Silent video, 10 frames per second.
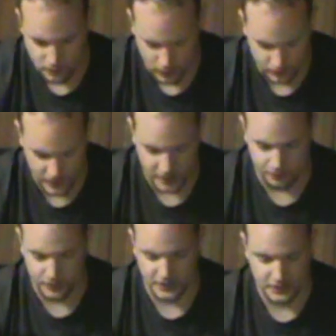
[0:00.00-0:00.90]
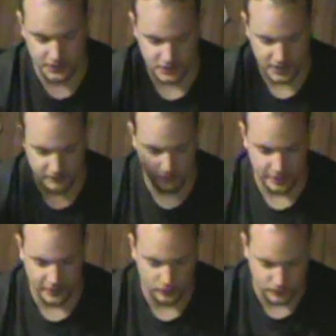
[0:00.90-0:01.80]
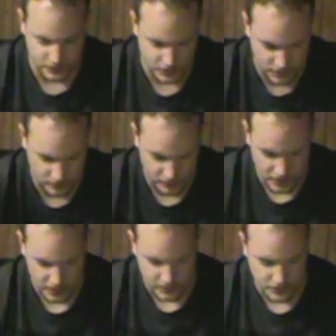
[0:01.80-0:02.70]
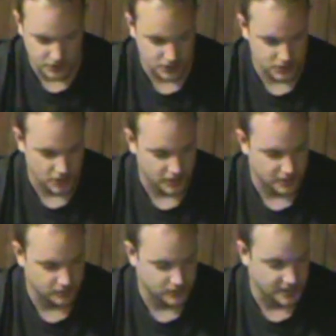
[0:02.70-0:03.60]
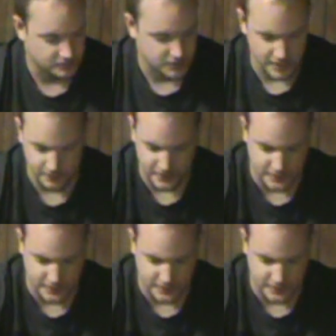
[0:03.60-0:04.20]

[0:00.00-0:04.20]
Well, not complete, it doesn't have the manual, just the stock GameStop